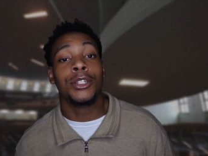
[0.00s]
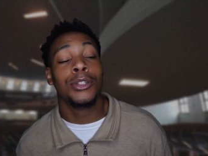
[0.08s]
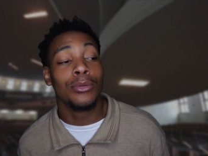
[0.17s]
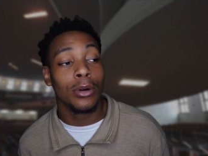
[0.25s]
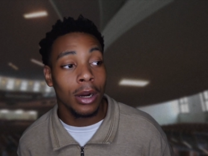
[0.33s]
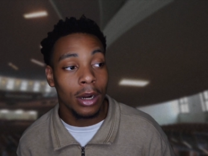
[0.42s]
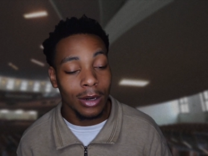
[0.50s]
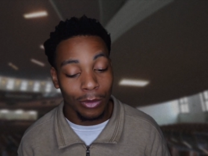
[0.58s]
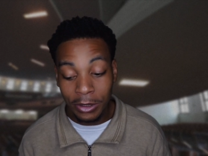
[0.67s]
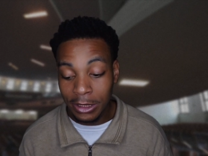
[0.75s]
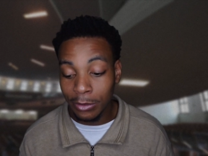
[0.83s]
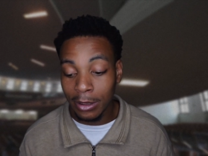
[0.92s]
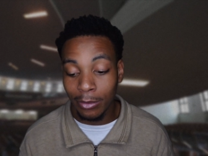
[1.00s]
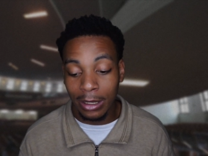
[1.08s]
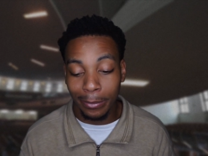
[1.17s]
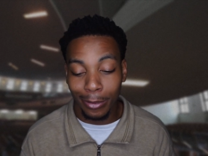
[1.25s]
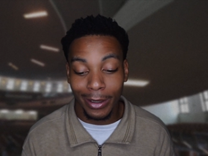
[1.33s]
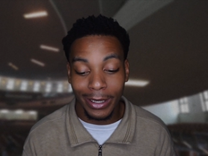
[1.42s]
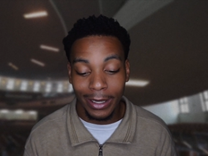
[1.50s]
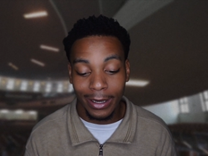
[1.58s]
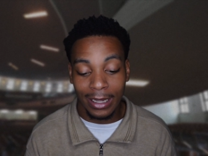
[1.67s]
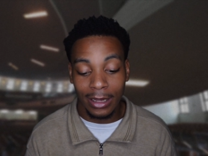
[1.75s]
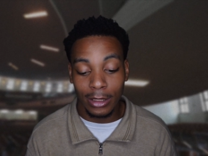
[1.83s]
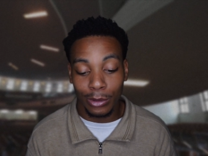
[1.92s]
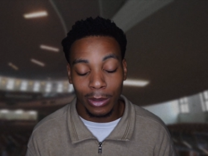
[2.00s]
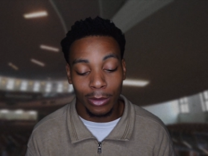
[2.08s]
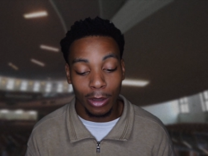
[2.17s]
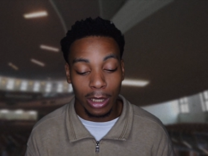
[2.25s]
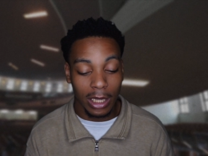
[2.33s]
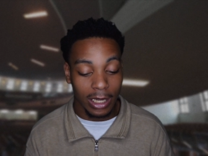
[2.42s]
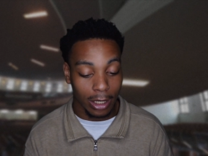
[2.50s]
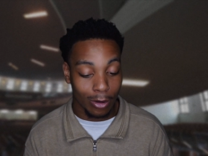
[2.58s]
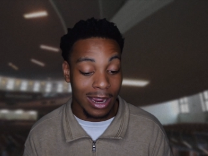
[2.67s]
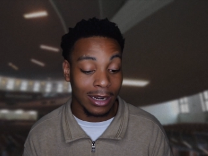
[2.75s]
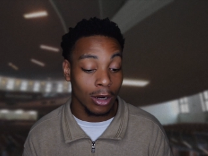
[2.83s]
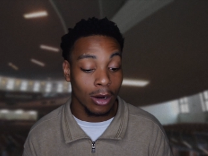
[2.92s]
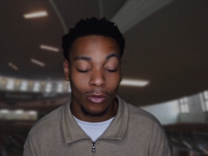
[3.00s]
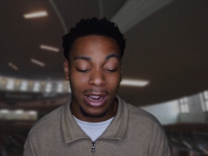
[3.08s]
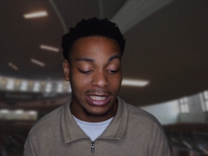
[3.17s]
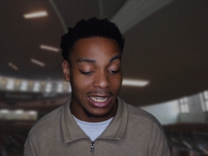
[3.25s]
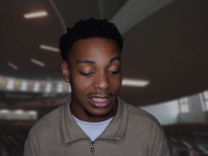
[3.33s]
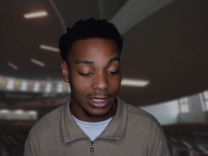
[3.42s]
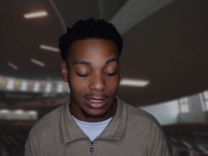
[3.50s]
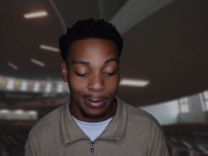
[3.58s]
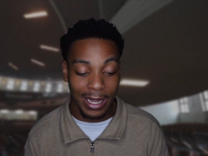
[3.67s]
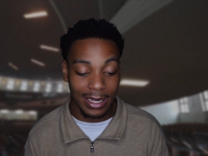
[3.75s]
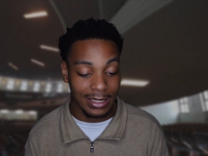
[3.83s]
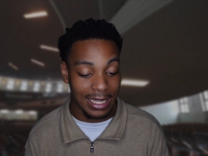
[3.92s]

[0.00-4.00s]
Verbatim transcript: tour was really, really pretty. It looks really, really good. And congratulations to Megan Thee